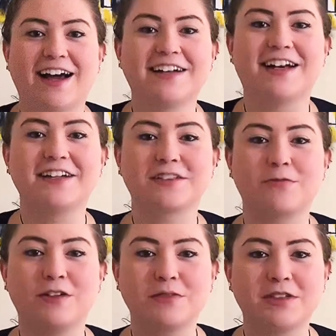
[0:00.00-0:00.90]
Hi guys, and
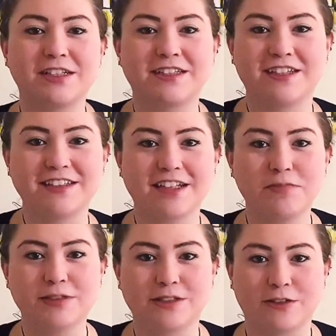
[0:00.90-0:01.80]
welcome to the 6th
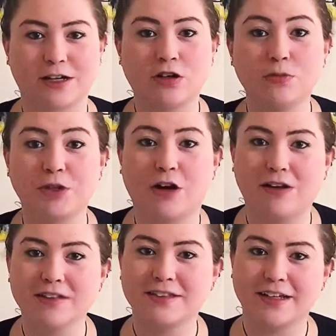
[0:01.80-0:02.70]
episode. I hope you're
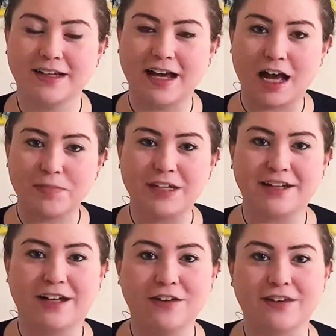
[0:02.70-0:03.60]
all staying happy and
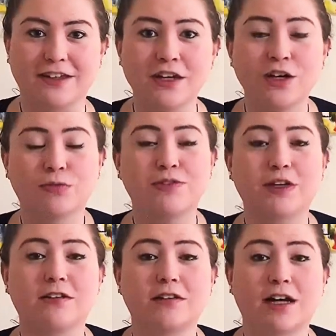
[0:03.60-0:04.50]
healthy. We've
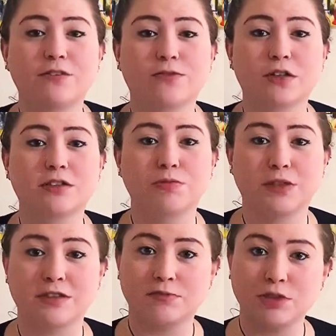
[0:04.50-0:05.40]
done a lot of work to
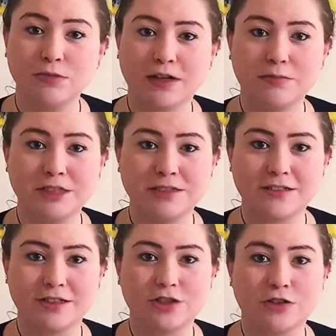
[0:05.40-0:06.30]
bring some new elements to
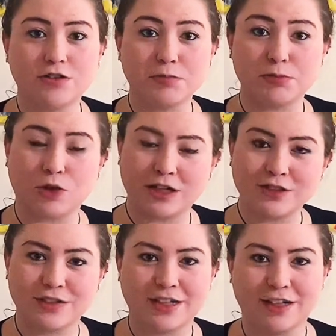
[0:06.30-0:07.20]
the show to be more
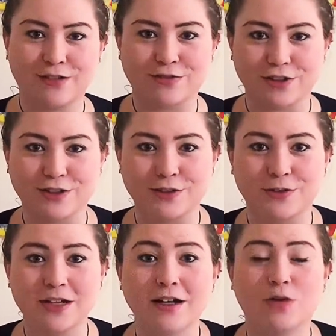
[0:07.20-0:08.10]
entertaining for you.
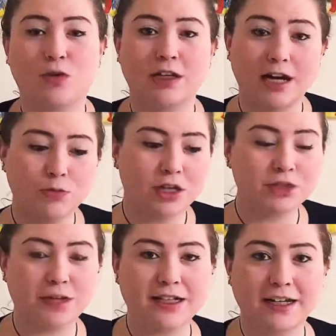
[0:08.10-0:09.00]
While I wash
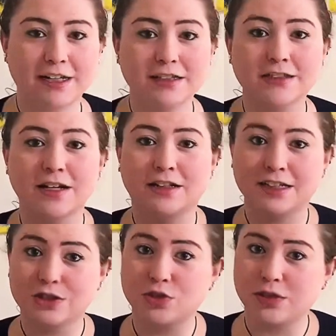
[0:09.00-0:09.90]
my hands,
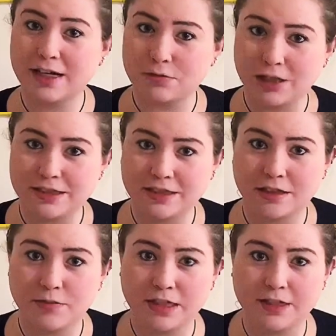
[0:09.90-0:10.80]
enjoy NYC
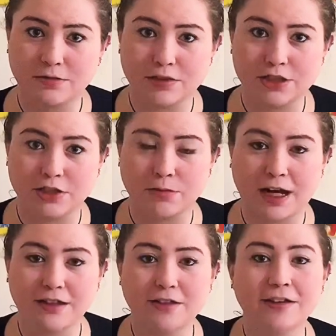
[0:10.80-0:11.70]
comedian Rishi
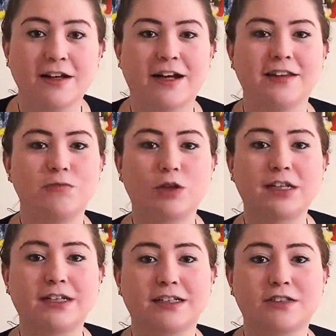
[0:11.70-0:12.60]
Mather, and then we're
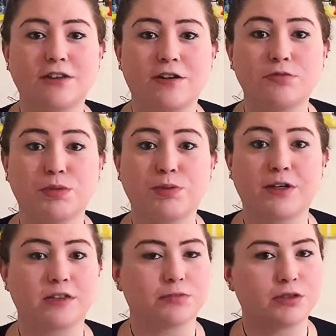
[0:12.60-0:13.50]
going to get started
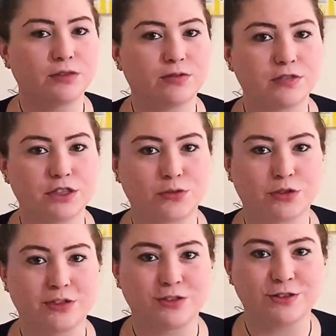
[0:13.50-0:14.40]
preparing the beautiful dish we're
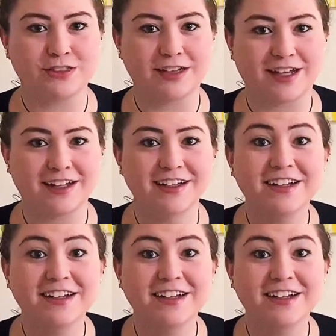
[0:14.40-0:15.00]
going to do today.